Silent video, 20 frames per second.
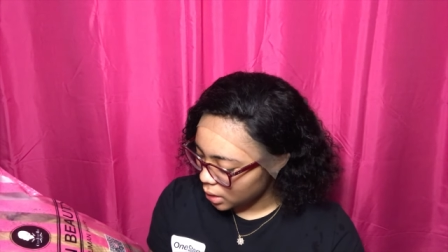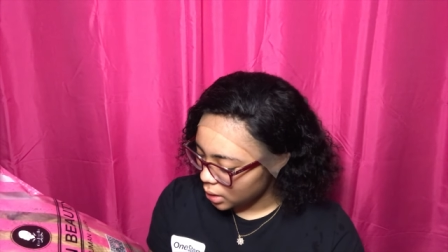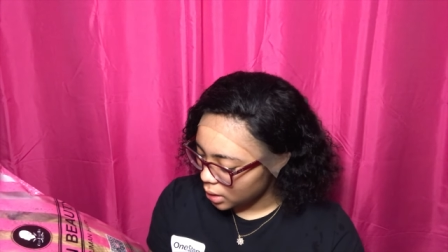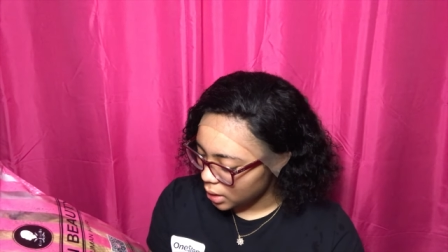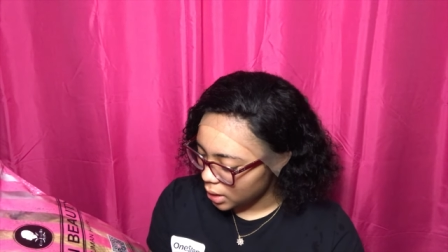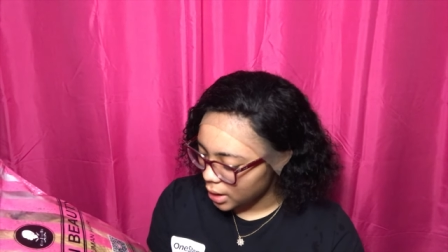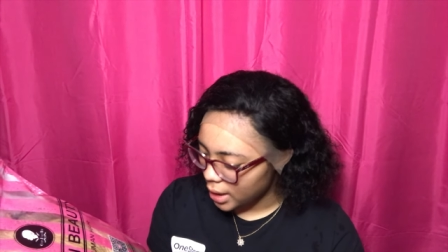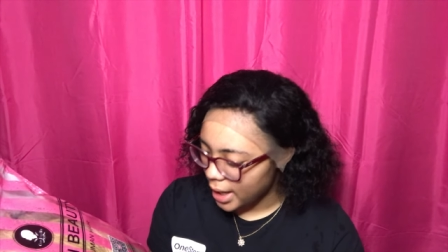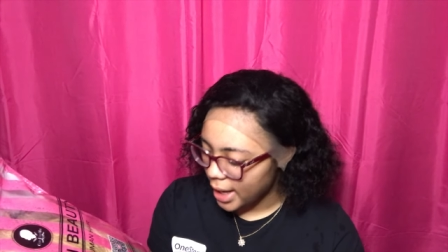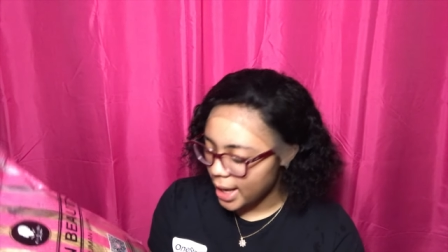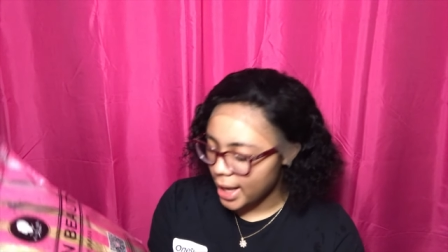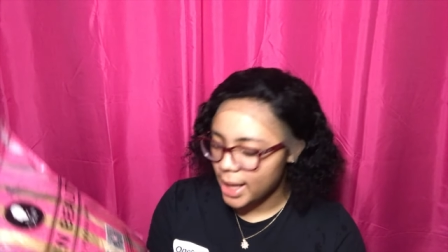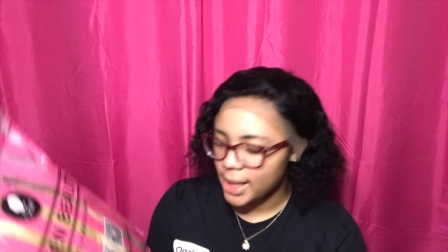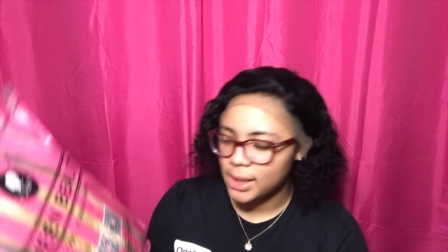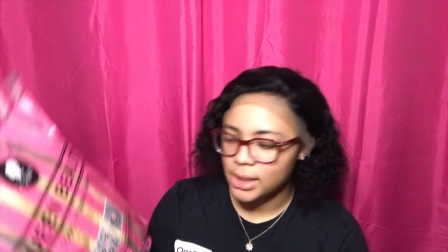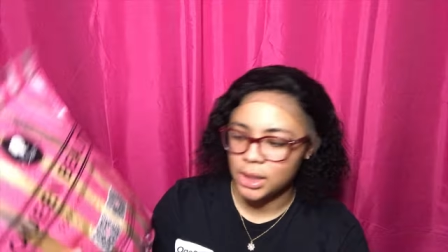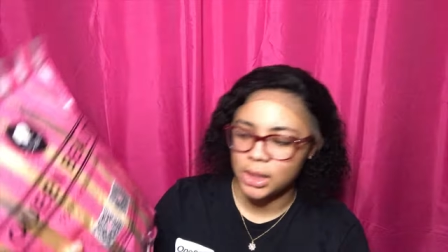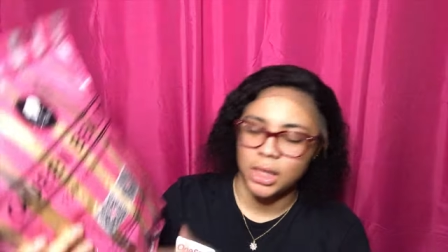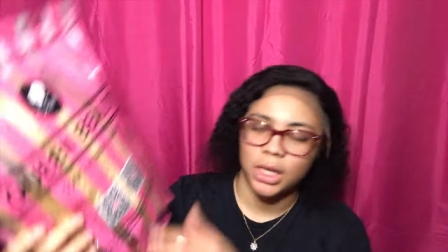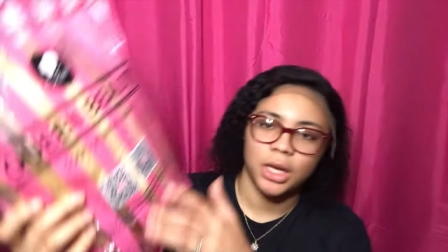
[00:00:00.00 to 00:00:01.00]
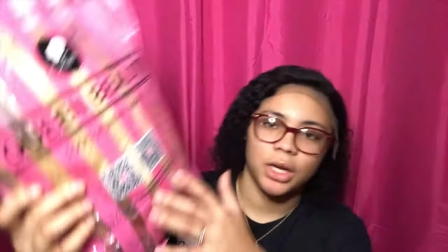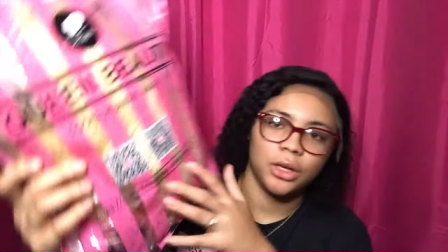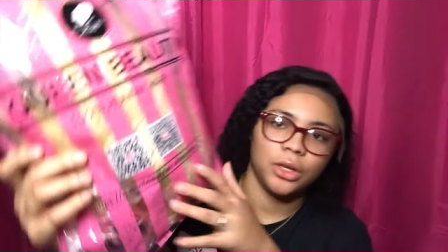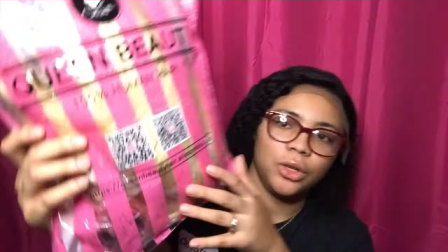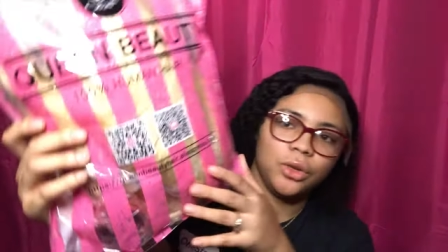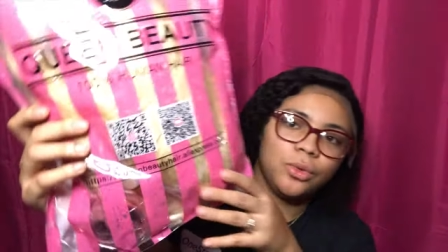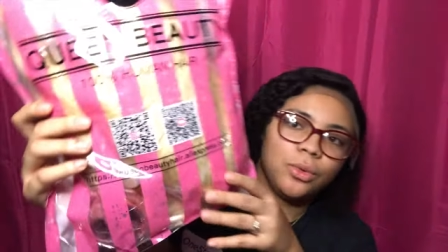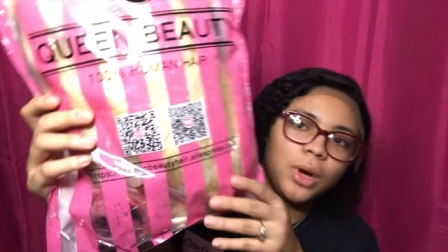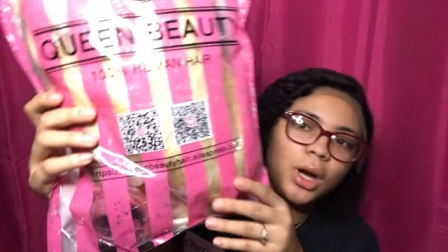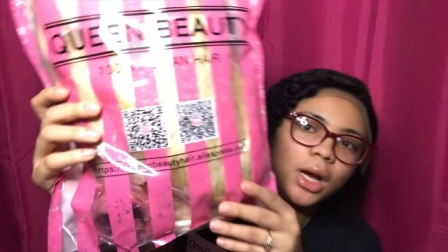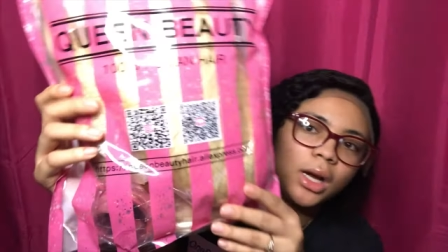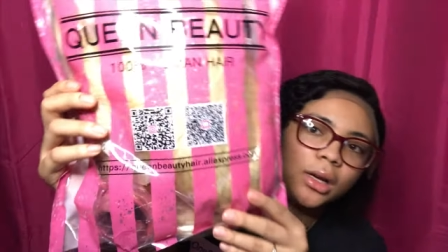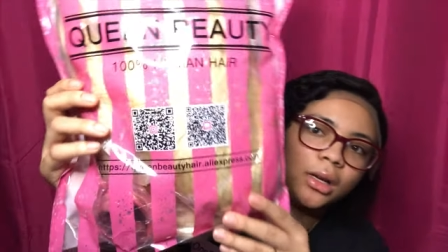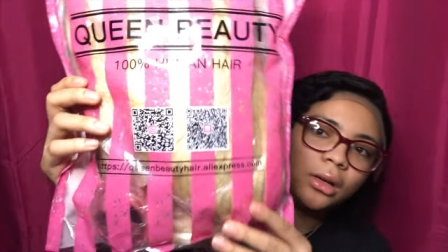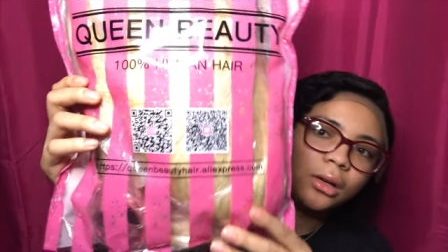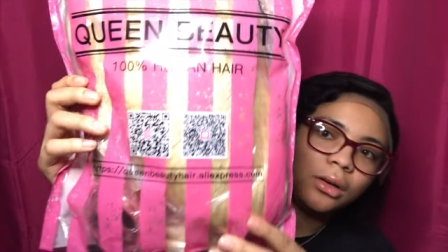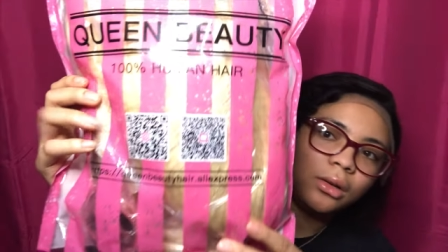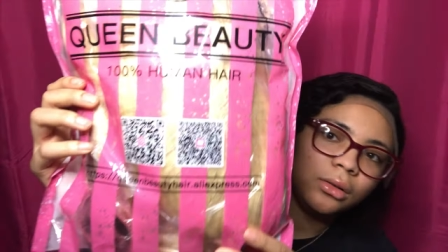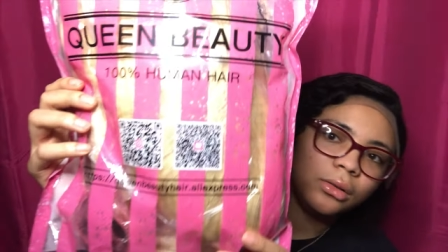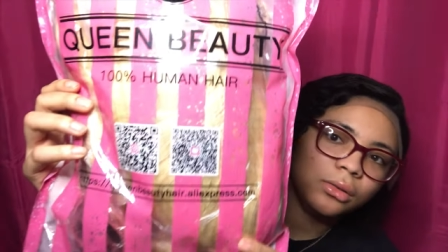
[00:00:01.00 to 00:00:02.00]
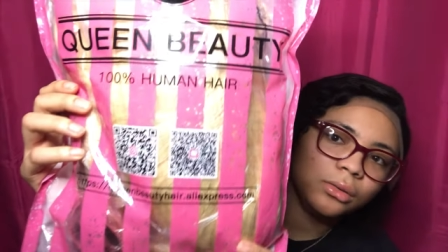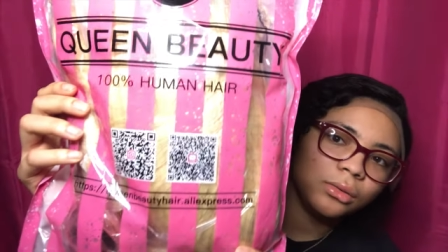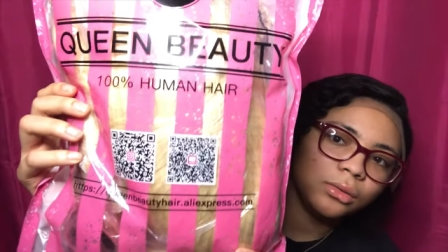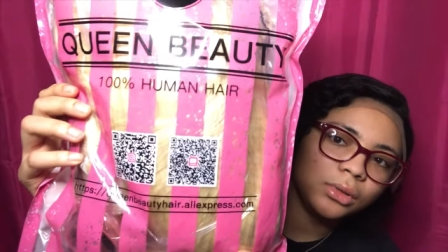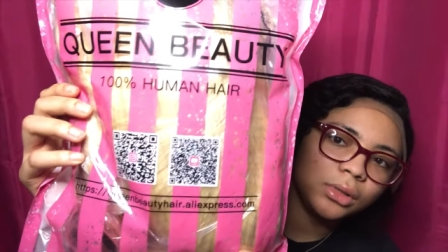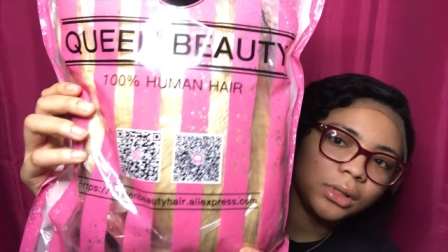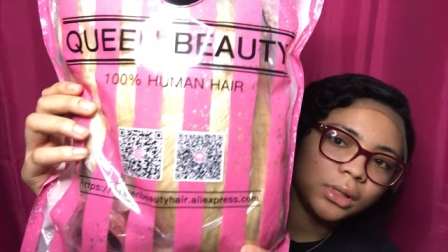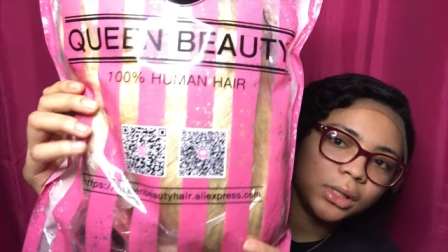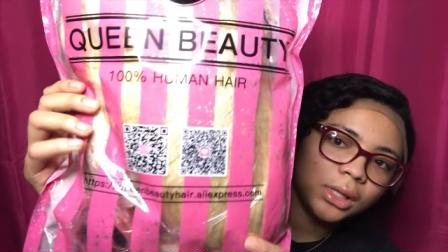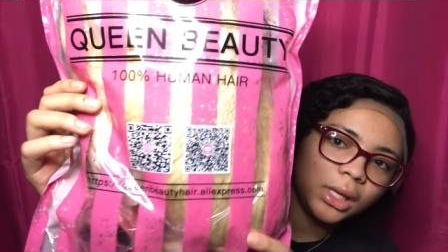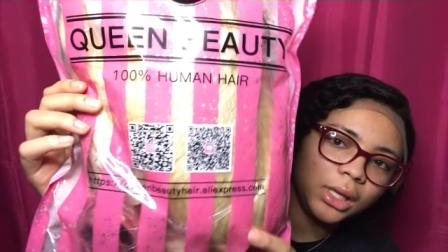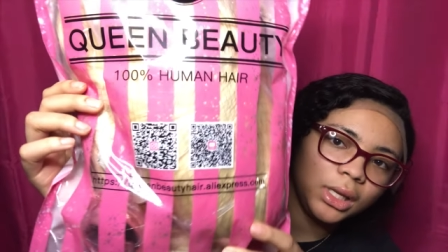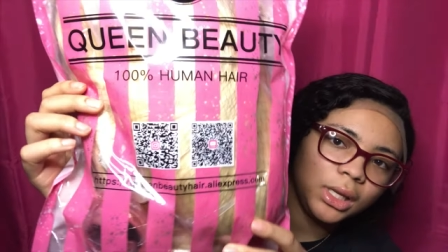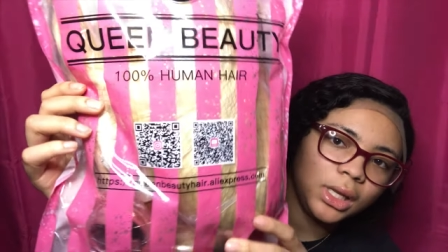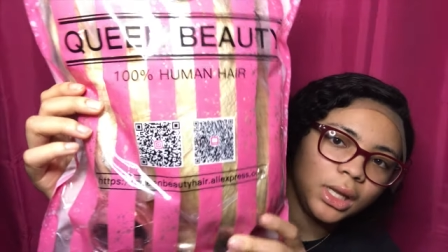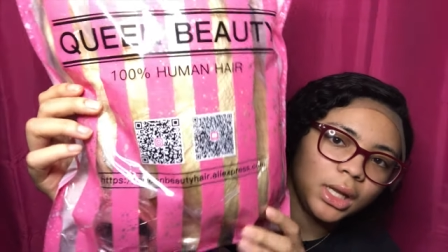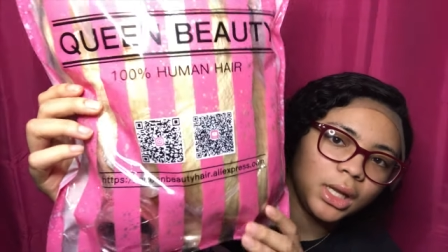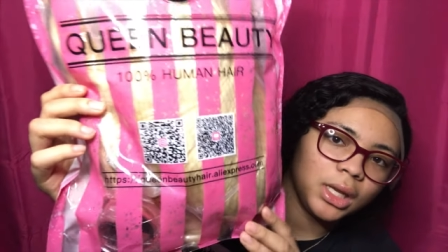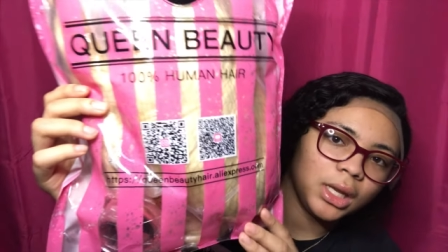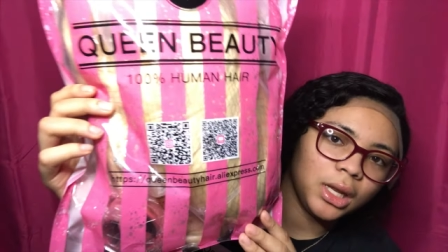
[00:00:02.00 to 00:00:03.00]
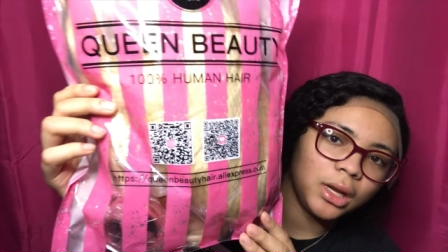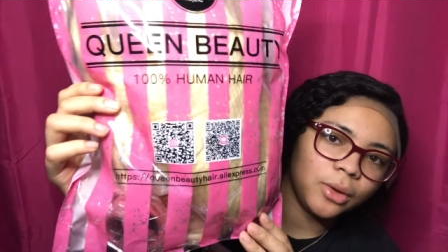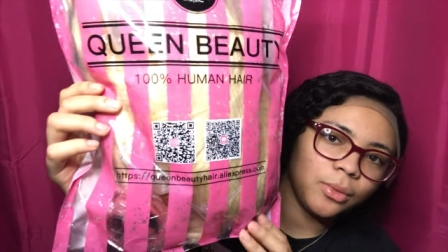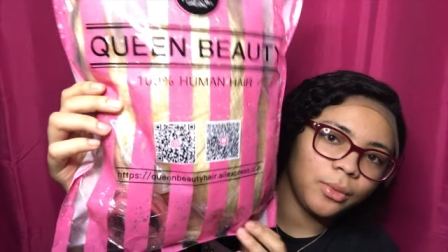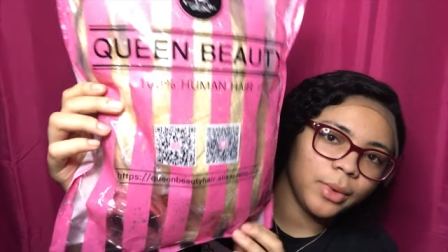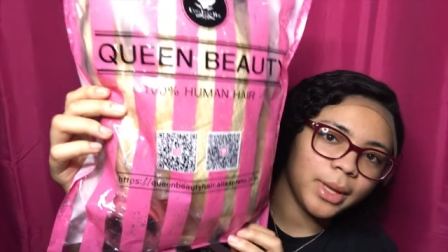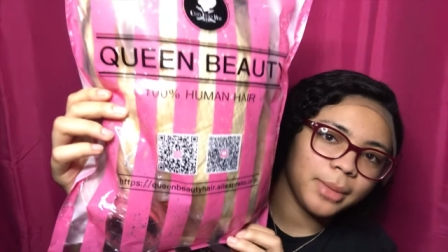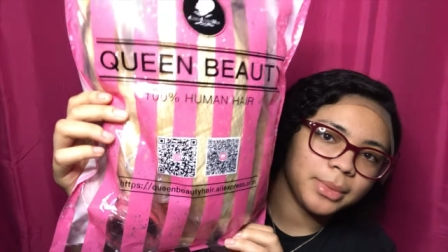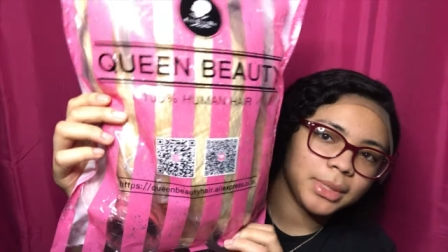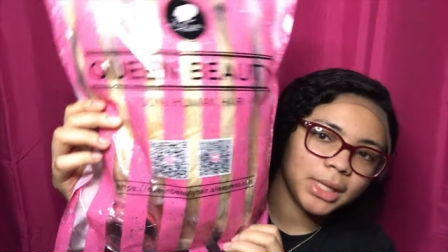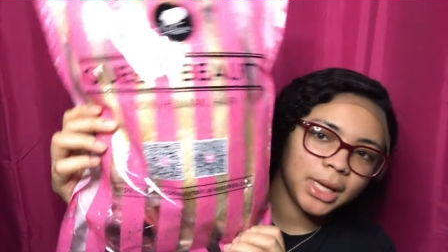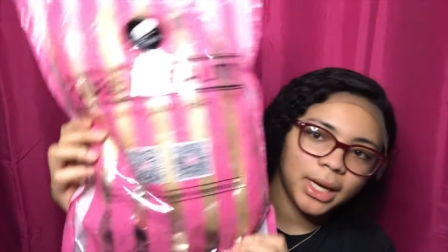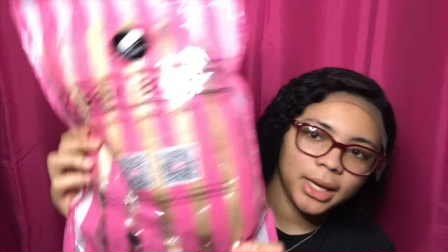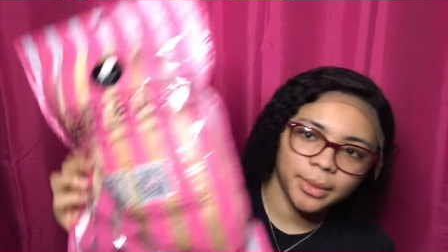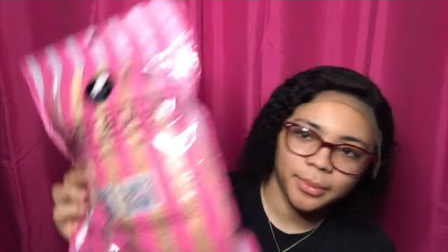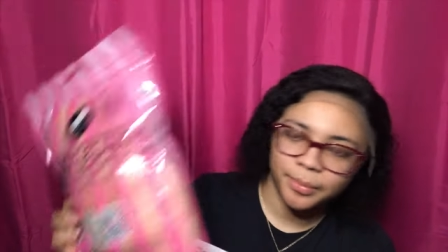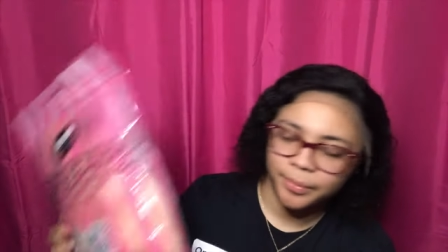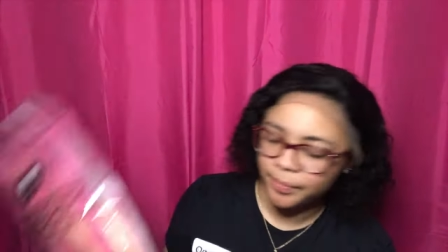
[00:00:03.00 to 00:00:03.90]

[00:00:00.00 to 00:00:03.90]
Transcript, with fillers: Then it has their QR codes and then their website.